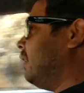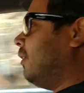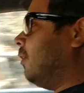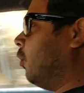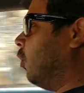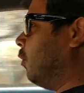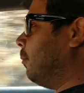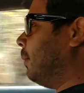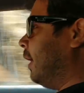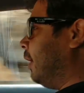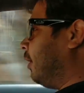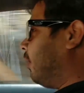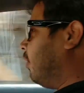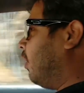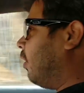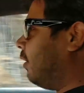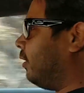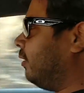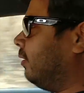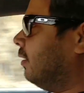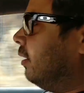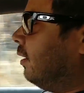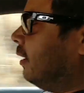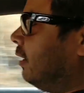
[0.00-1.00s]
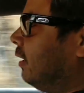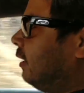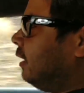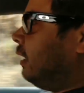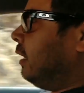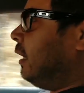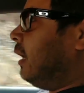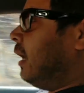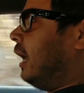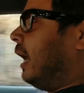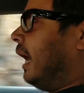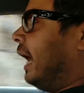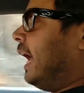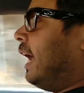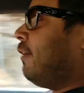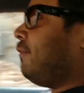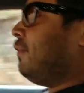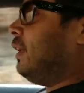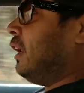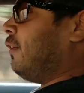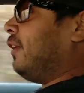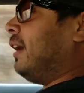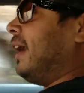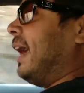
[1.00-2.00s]
Oh my god, I have
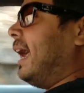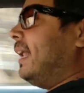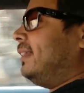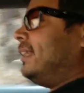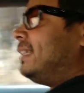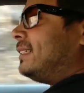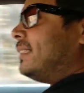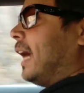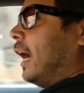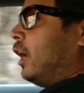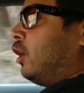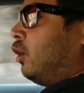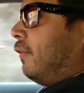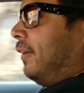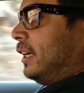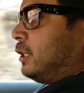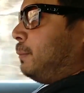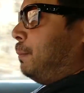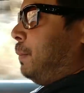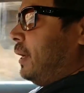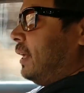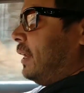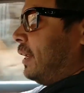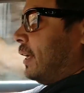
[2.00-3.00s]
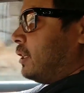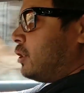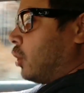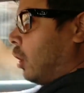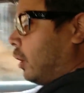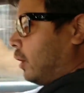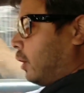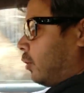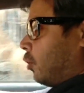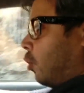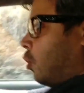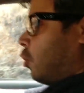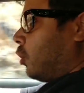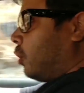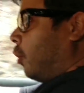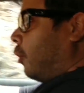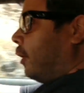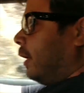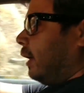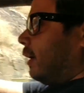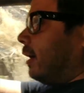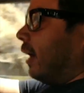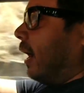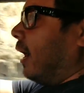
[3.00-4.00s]
never had this kind of an experience on a road
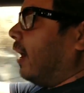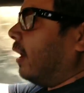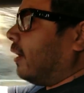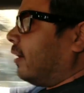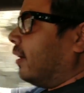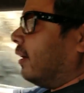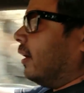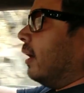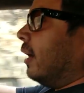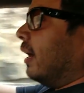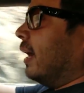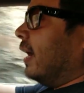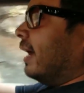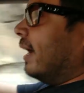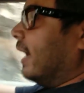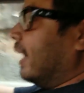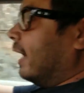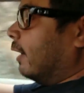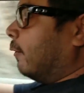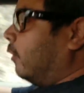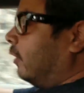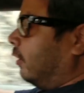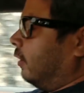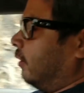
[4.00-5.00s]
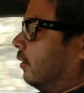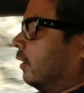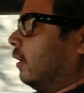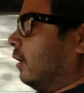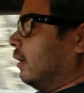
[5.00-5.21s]
going car ever.